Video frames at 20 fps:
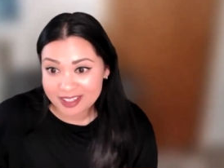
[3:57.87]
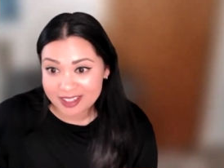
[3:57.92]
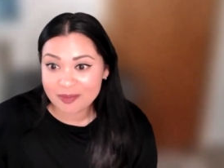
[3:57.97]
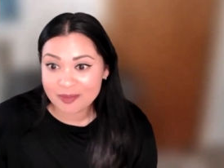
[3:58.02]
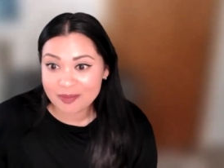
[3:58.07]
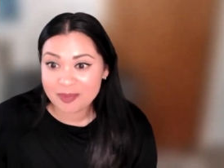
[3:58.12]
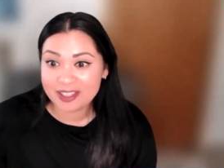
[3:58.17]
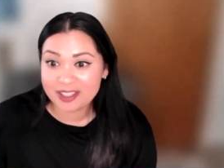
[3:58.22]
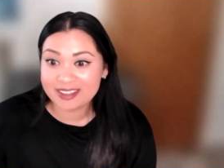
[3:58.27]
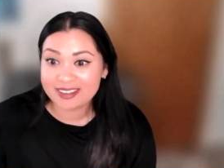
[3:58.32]
I've
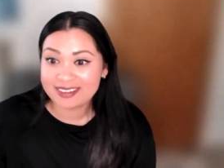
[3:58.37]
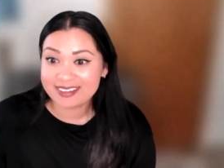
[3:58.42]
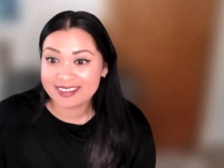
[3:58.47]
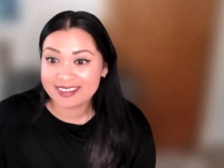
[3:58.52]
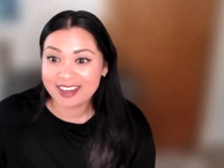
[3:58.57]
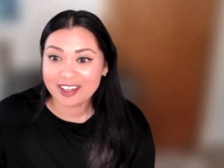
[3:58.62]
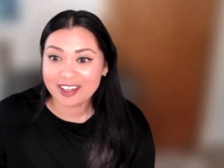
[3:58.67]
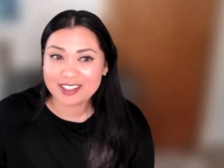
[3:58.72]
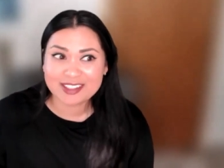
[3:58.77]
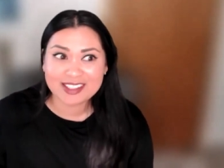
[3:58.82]
been
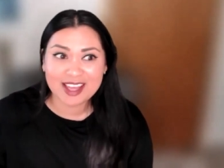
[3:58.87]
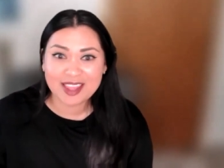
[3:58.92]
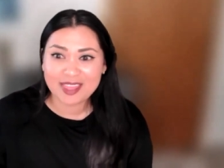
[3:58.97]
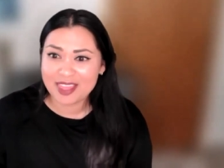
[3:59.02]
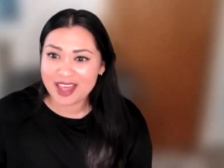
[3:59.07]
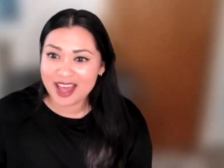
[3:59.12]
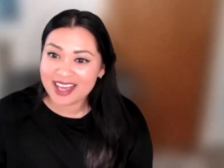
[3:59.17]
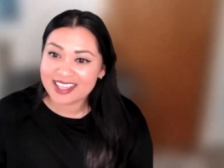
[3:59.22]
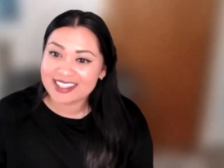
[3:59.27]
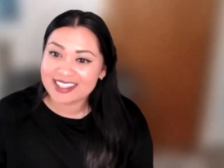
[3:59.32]
there, done
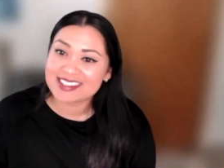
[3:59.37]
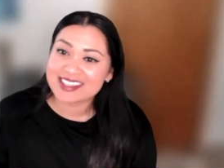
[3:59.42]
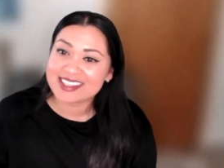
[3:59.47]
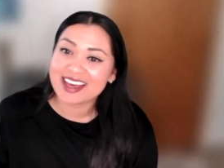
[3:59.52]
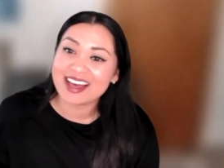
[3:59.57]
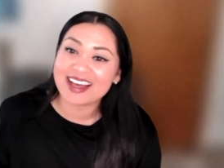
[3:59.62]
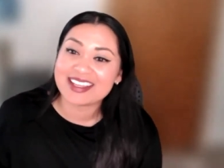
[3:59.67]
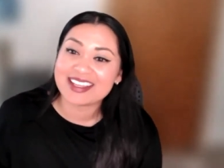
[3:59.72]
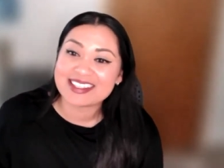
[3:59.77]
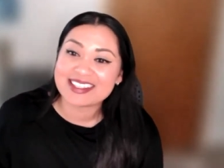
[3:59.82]
that.
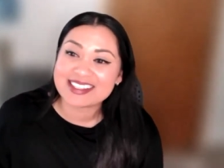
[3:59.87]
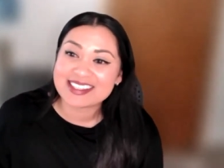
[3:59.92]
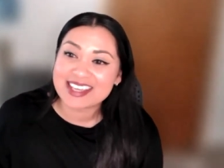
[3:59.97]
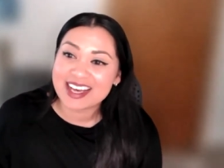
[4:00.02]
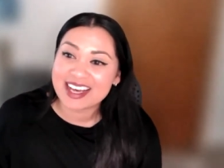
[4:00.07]
And